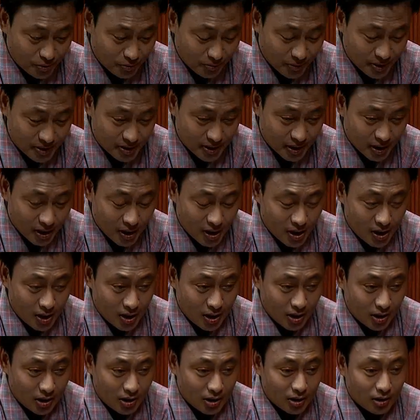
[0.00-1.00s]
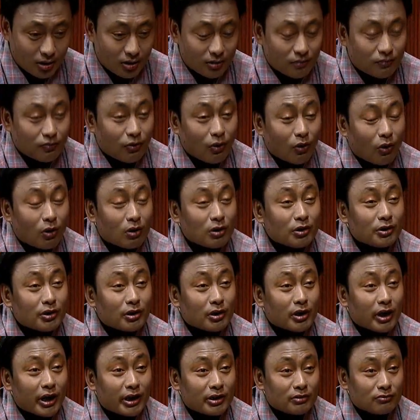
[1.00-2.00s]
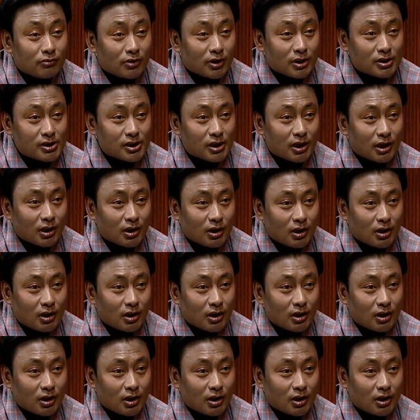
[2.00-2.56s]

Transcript: much for all your kind words.